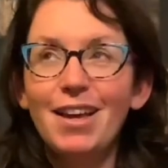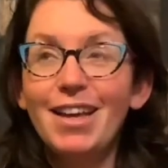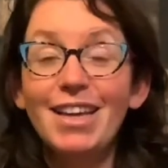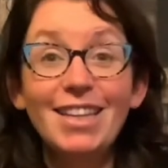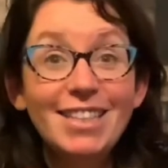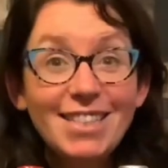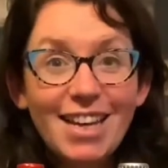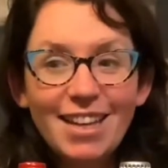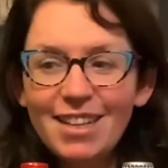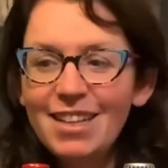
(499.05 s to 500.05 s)
Galicia.
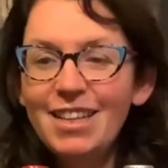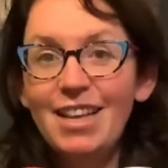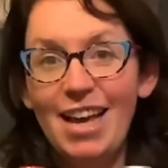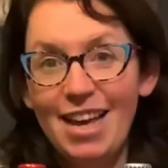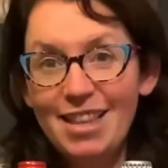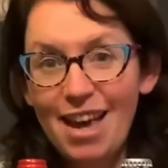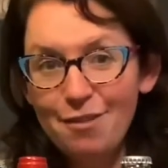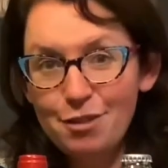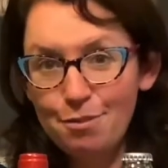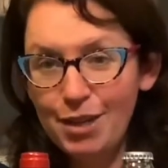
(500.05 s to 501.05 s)
And they have
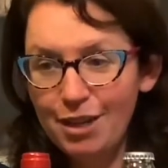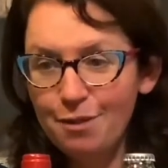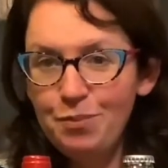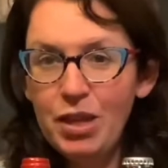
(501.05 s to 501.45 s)
some here.